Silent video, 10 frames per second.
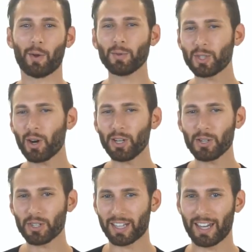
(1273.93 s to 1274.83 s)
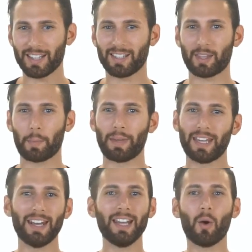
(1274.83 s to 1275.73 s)
Don't start your saccades at the
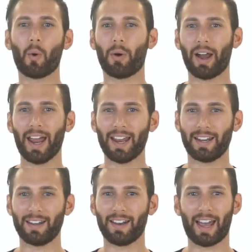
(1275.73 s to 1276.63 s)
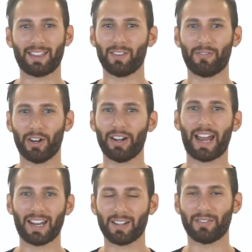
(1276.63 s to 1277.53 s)
beginning or end at the very
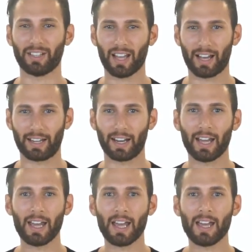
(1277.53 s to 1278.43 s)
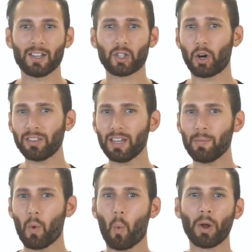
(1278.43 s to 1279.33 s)
end of a line. Start
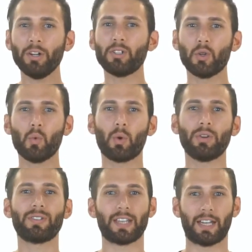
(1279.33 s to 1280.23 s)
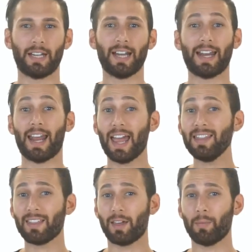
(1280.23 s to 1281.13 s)
them 1 or 2 words in and
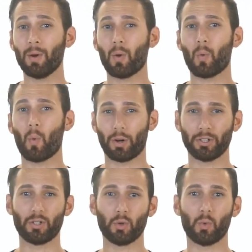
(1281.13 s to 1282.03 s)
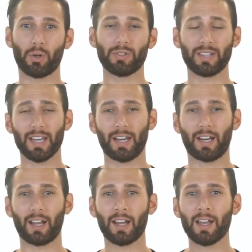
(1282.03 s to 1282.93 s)
end them 1 or 2 words in.
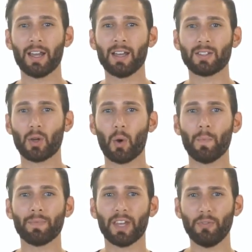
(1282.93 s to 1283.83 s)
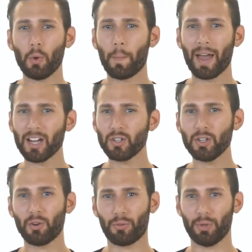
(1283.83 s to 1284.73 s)
So if you imagine
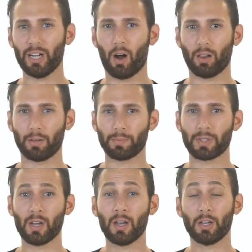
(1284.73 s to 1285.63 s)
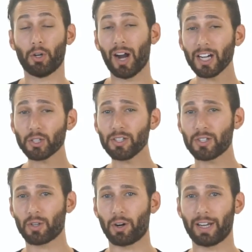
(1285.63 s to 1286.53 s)
your 3 columns, you're actually
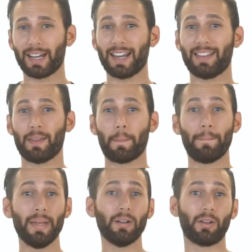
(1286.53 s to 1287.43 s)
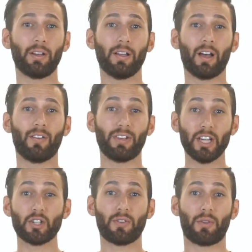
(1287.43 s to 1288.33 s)
starting in the middle of
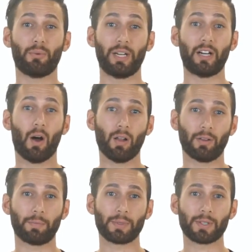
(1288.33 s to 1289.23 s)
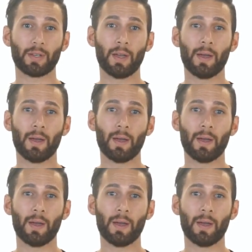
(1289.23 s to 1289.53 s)
each of the 3 columns.